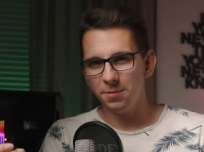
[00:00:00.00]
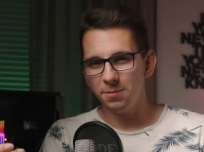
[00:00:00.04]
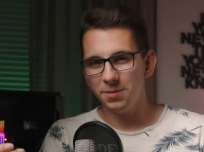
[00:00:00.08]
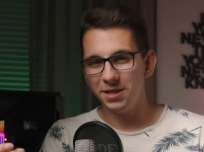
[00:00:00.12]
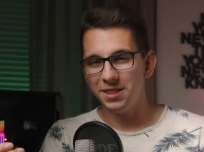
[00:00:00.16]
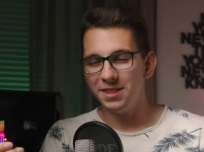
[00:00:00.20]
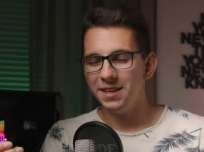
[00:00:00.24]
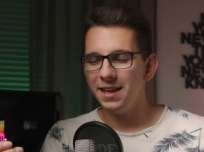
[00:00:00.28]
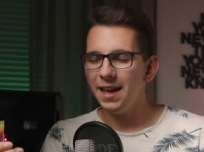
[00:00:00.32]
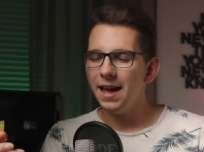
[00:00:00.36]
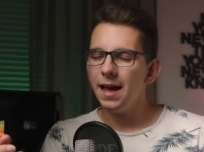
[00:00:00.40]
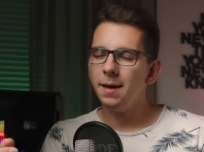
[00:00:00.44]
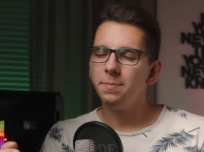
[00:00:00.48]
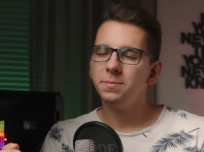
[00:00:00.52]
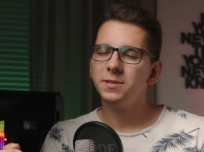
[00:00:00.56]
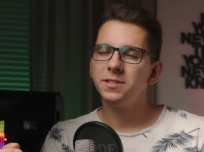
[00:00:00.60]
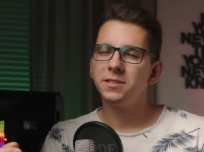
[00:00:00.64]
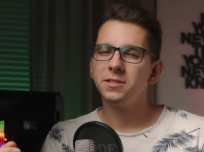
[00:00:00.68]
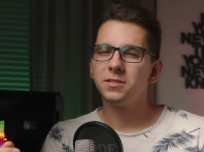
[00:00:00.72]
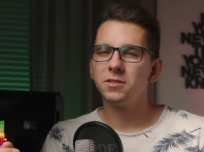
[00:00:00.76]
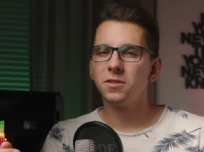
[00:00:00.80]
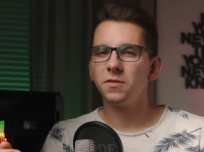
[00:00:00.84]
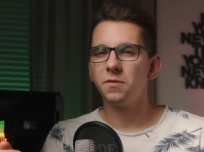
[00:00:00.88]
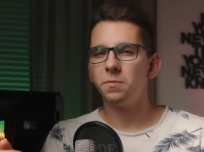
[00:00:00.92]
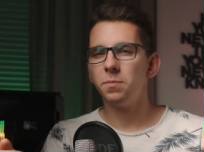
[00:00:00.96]
But the
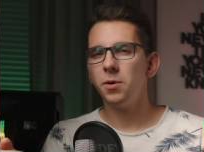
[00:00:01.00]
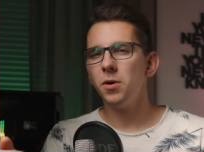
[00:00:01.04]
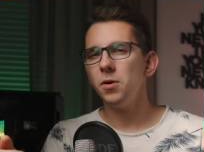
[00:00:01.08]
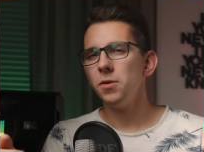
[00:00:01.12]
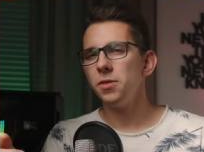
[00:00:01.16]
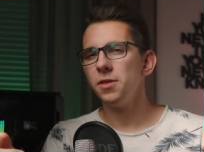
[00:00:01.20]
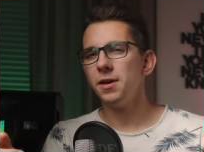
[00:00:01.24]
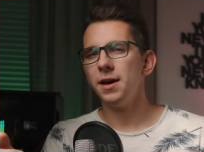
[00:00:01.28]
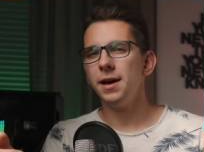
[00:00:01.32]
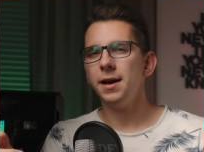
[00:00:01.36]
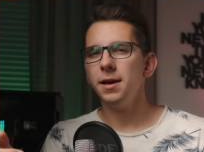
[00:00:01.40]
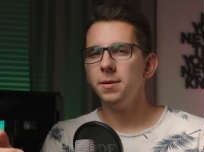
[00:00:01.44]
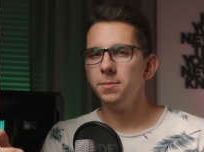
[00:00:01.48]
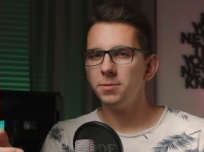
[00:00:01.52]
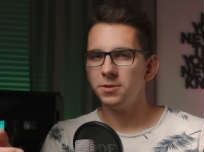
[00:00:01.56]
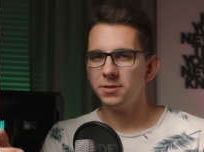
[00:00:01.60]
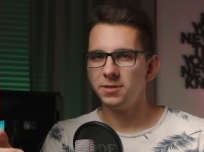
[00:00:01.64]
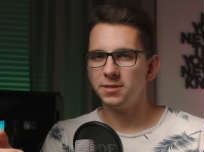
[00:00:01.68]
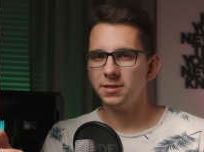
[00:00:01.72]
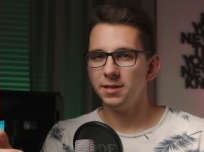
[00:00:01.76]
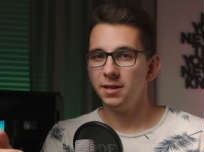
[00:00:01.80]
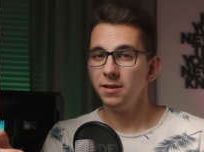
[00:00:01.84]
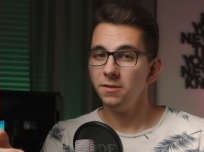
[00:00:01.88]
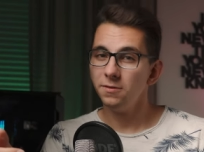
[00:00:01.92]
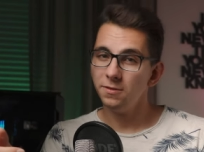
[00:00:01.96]
absence of both
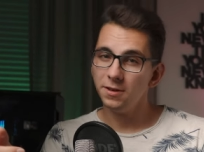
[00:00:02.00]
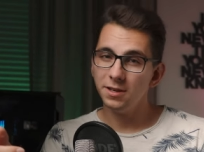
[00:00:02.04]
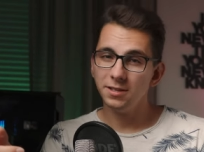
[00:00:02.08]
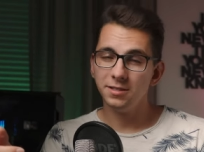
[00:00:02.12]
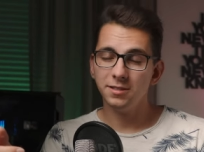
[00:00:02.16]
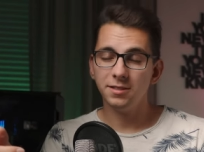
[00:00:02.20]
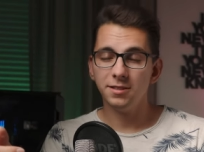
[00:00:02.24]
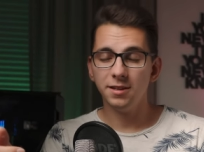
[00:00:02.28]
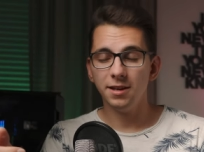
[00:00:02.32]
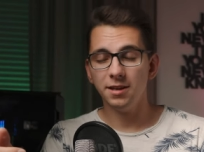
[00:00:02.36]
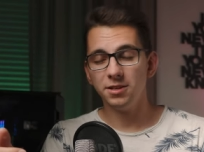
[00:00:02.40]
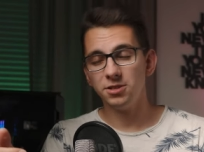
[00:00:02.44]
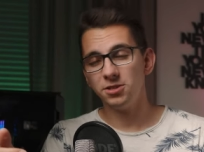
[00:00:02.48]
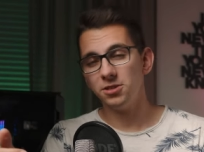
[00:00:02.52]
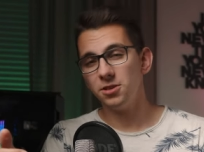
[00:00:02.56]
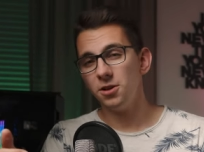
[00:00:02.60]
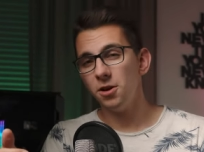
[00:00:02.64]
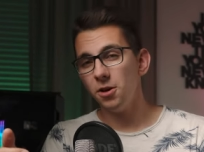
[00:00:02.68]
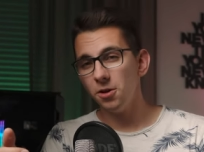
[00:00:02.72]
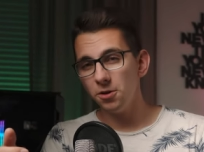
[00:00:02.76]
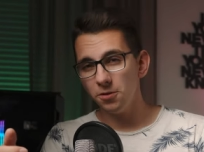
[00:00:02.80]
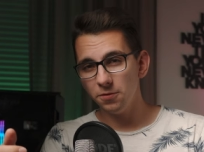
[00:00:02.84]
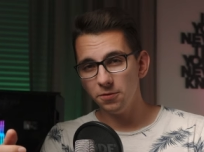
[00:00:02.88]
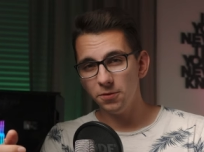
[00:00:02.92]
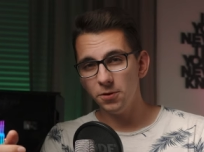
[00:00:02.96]
IBIS and face detection
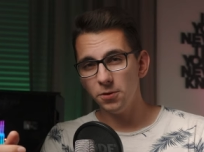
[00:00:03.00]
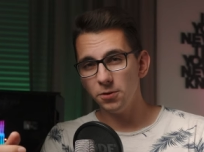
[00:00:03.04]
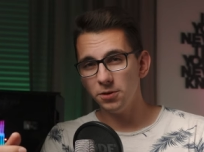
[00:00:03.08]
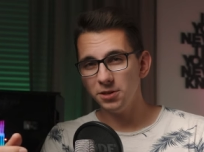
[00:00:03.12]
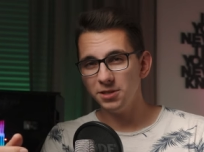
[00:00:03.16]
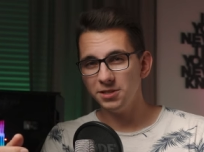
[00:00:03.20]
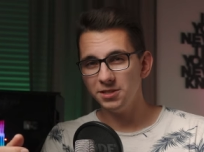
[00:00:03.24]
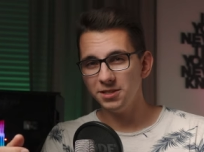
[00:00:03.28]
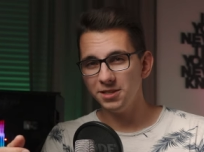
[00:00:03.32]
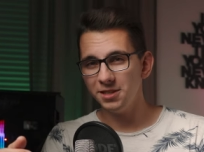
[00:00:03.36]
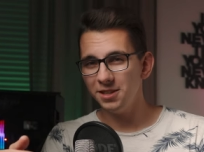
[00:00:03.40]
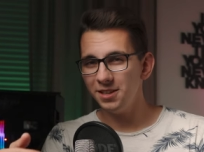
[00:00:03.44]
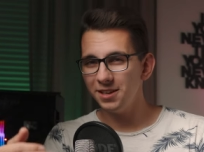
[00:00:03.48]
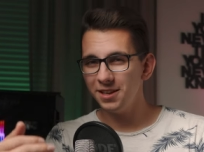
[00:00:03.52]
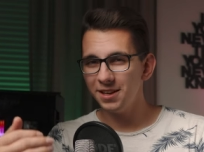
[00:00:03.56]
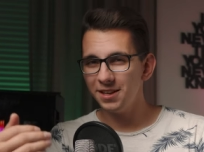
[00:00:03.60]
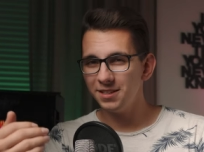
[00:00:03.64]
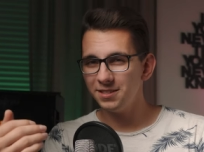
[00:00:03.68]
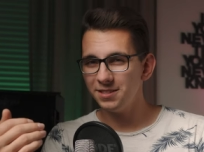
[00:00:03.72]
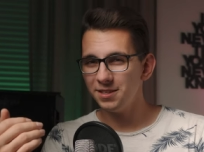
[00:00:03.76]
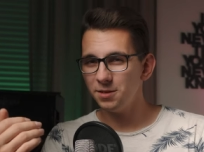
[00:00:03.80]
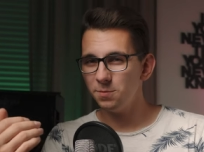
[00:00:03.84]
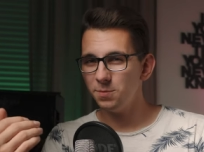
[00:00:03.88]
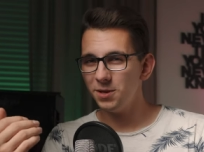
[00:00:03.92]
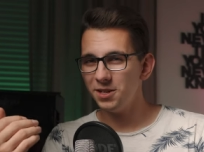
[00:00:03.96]
autofocus
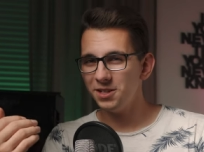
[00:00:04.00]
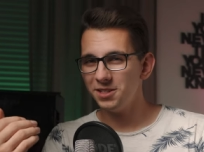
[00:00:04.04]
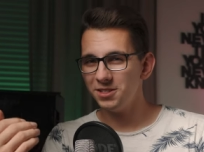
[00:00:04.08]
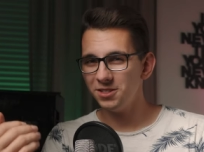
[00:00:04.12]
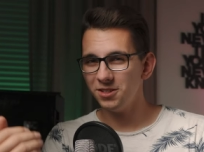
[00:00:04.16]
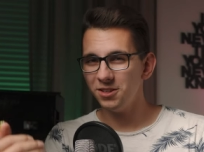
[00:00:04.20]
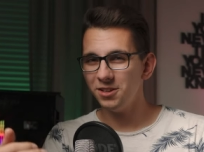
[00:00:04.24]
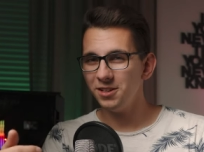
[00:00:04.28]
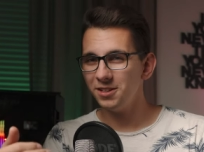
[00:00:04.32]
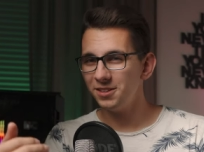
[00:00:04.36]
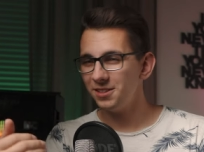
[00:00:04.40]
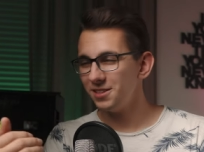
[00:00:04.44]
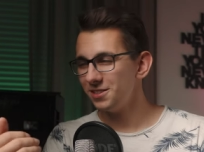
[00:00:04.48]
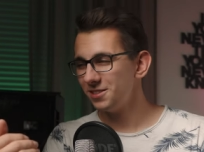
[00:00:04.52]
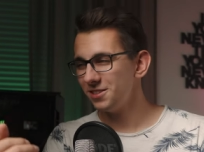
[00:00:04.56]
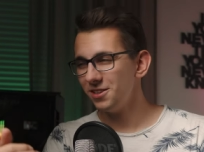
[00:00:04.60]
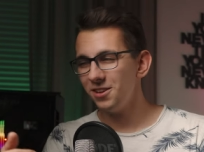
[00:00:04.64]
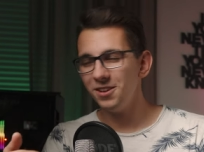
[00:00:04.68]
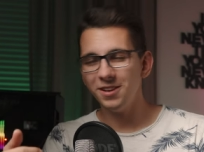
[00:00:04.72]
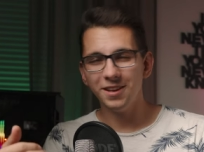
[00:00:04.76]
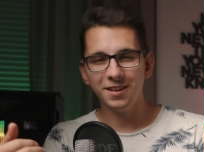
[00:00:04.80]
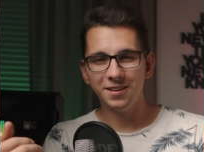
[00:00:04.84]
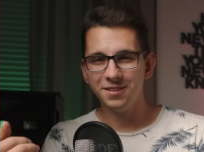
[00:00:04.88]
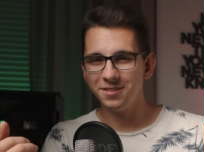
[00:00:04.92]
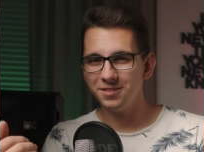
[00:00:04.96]
indicates that Panasonic does
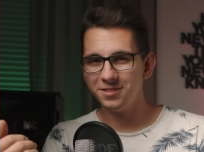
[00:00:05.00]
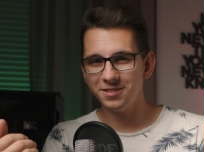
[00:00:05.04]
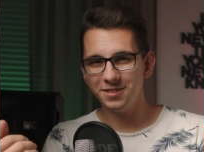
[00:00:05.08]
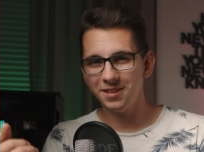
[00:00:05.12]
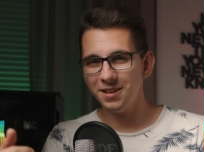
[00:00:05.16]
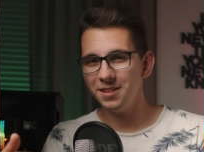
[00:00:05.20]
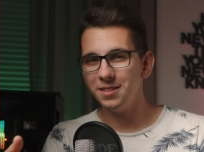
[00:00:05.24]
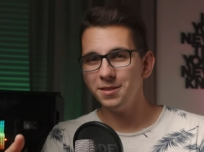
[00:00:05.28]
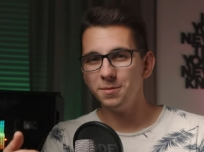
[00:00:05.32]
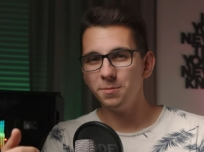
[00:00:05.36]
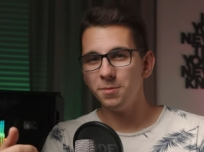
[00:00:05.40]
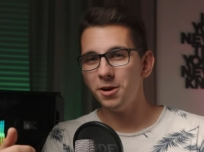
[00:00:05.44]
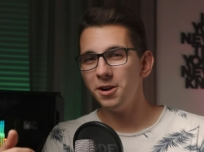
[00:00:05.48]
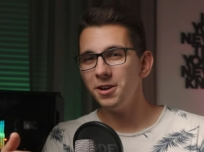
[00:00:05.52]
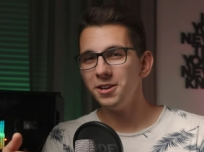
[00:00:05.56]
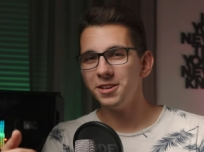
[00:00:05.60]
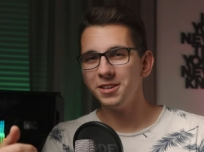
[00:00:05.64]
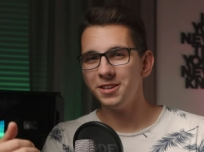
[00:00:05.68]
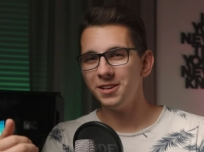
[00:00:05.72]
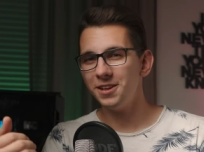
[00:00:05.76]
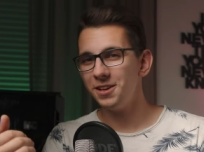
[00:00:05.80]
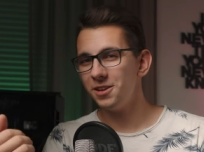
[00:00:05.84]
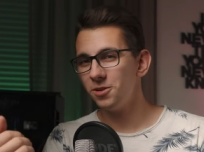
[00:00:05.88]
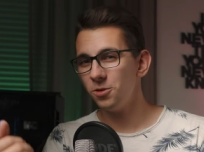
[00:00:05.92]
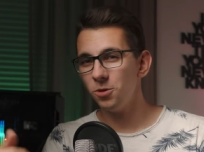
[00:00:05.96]
not understand the
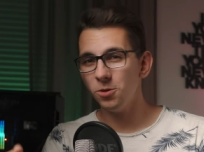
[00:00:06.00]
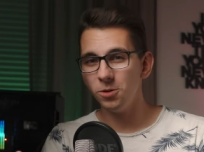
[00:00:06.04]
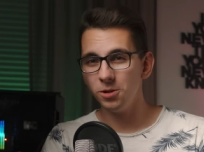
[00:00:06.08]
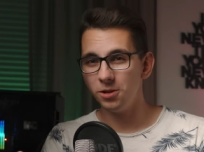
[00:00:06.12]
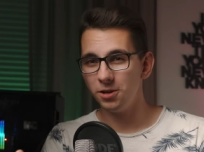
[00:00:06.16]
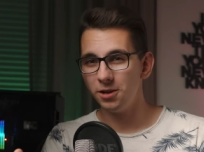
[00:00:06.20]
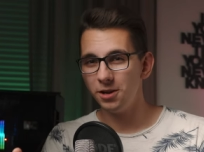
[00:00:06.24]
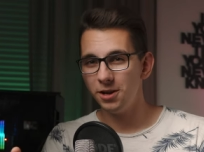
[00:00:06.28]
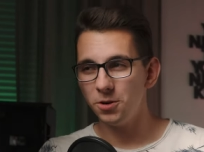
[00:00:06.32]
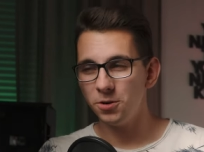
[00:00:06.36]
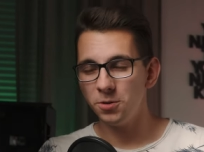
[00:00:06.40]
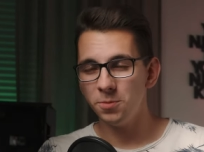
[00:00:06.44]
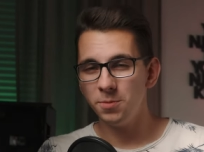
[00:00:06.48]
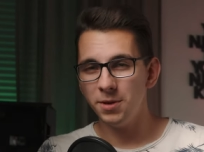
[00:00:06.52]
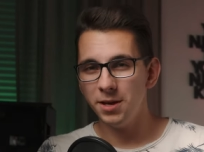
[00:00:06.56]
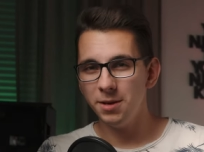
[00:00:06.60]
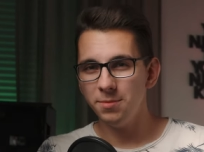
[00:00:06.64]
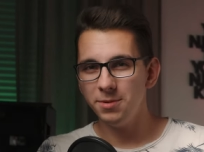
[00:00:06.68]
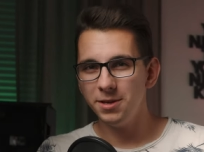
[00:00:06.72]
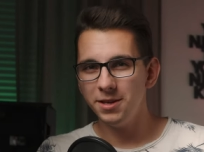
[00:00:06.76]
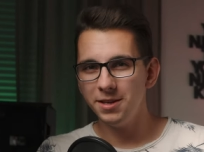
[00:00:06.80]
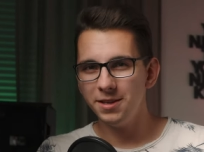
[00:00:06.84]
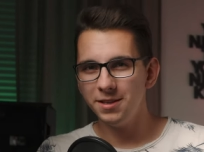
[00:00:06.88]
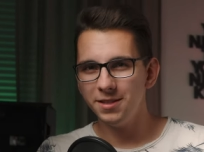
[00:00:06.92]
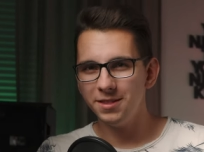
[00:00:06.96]
market at all, or
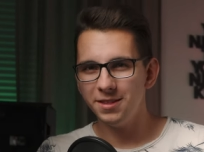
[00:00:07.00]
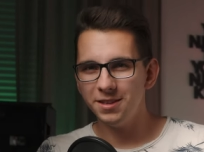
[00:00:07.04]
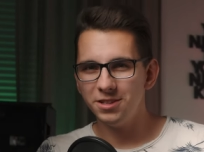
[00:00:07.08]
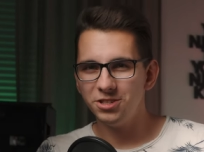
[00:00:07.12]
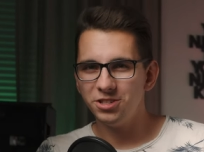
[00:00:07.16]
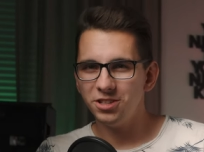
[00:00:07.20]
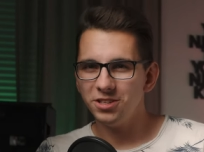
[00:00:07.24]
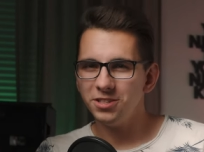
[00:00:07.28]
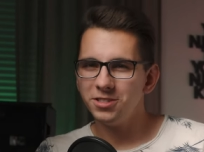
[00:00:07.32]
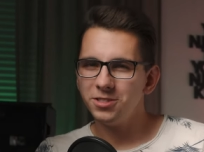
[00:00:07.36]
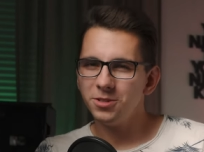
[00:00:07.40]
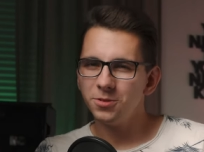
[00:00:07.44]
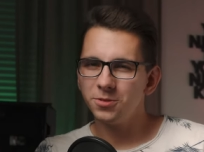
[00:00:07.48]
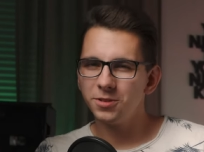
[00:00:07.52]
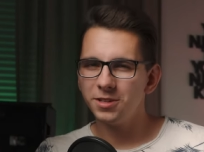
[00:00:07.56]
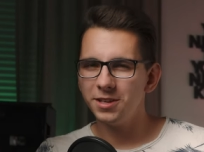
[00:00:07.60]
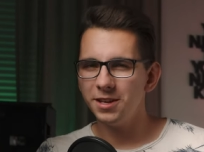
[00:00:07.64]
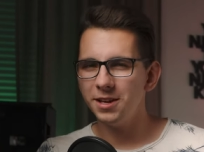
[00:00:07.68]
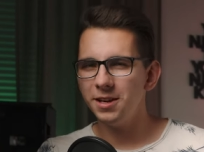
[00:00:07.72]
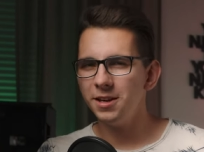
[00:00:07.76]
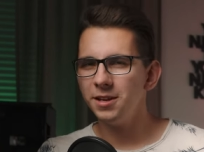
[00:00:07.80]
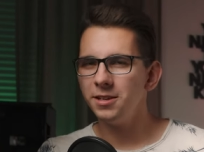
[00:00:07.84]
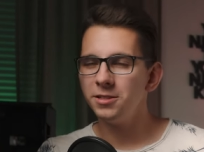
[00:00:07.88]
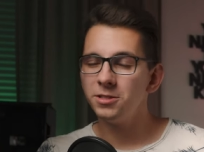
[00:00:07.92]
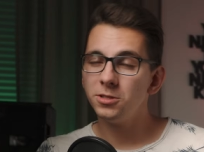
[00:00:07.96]
maybe they just don't
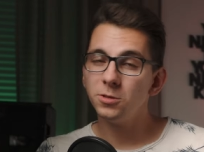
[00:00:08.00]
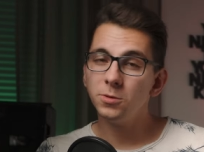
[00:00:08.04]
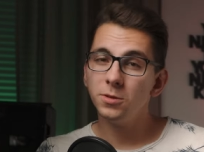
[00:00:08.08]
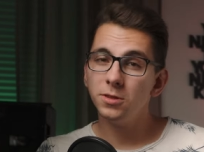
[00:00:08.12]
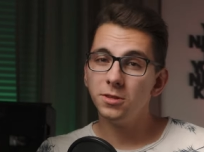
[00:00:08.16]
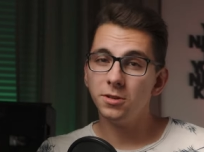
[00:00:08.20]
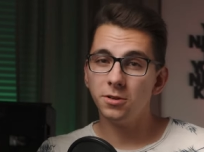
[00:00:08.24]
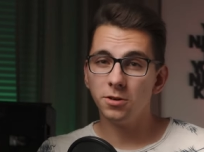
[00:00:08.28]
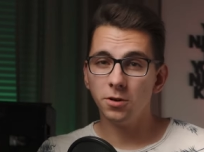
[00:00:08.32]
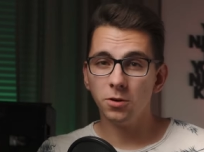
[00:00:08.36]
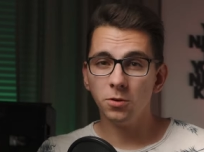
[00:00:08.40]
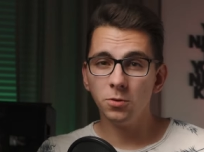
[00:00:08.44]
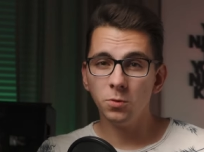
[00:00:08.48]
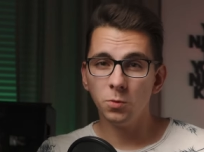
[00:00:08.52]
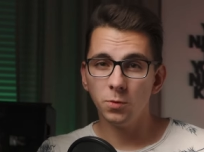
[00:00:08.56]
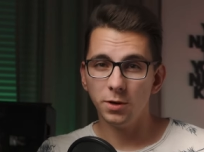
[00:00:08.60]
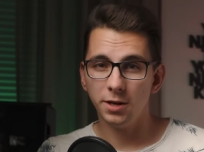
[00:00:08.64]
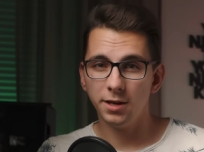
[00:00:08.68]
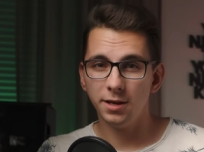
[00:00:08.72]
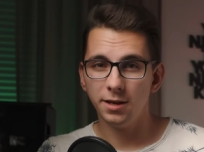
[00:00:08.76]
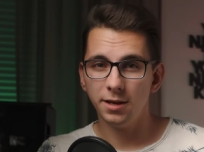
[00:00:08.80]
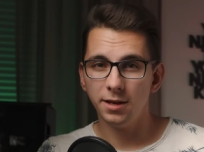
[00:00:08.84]
care and do it their own way.